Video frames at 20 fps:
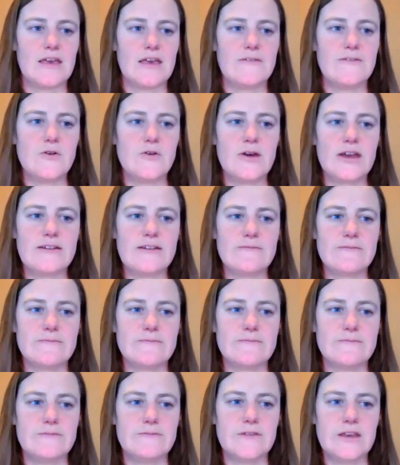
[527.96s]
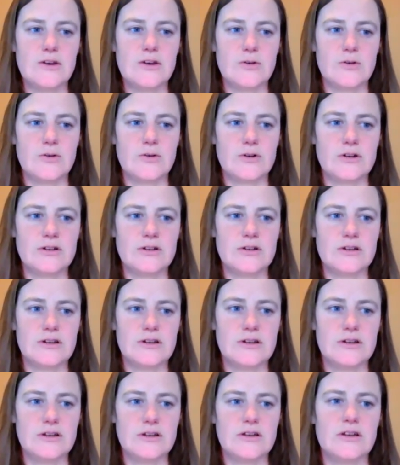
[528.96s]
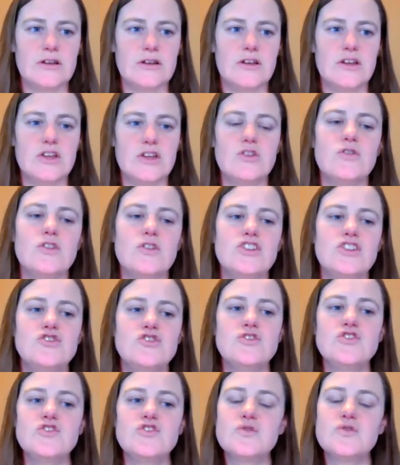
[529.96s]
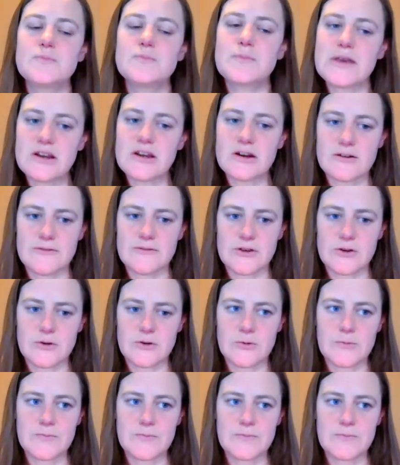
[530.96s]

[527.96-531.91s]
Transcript: If you hit View, you can do Speaker View.